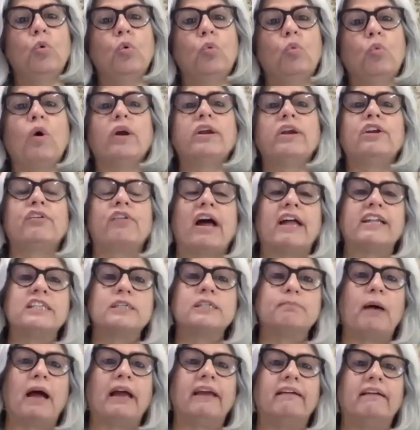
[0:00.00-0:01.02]
what
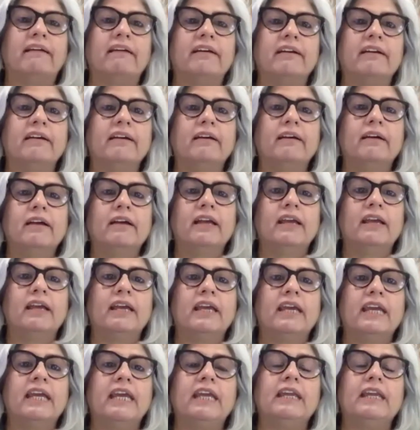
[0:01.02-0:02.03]
transpired
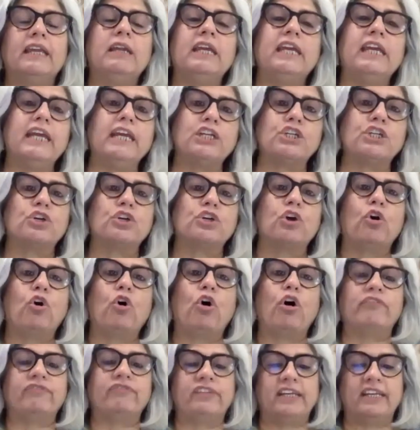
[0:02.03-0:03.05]
in each
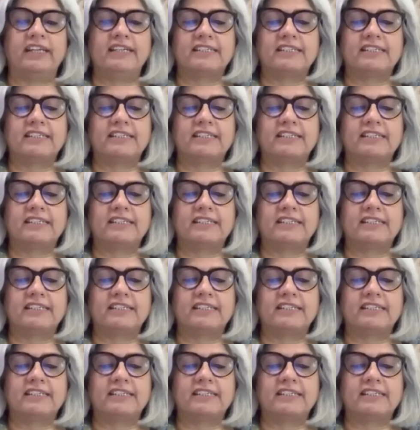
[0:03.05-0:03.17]
of the